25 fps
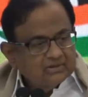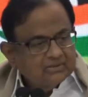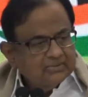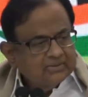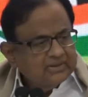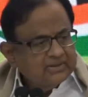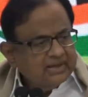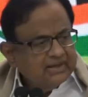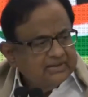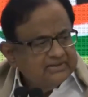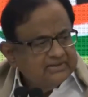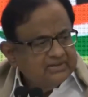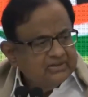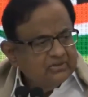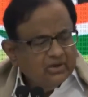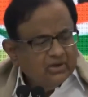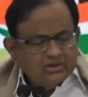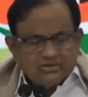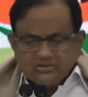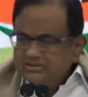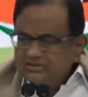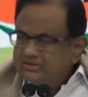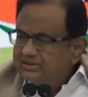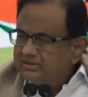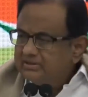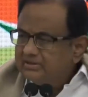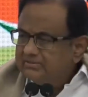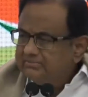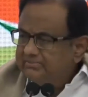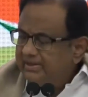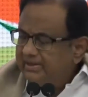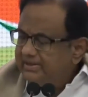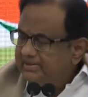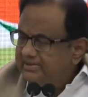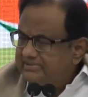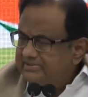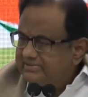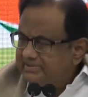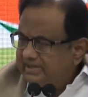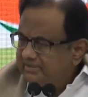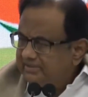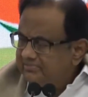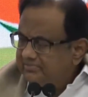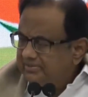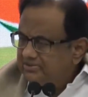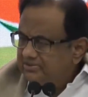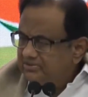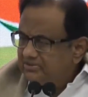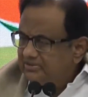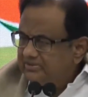Has he not made a
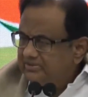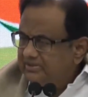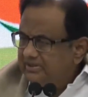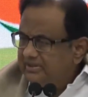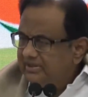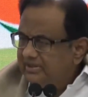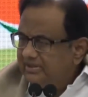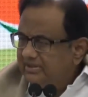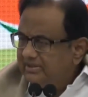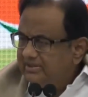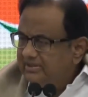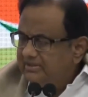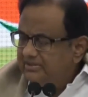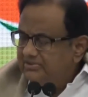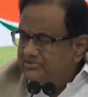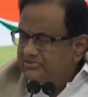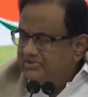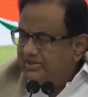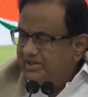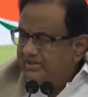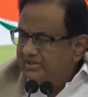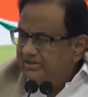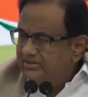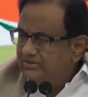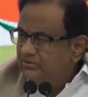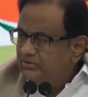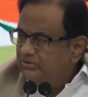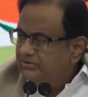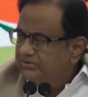statement on the JNU?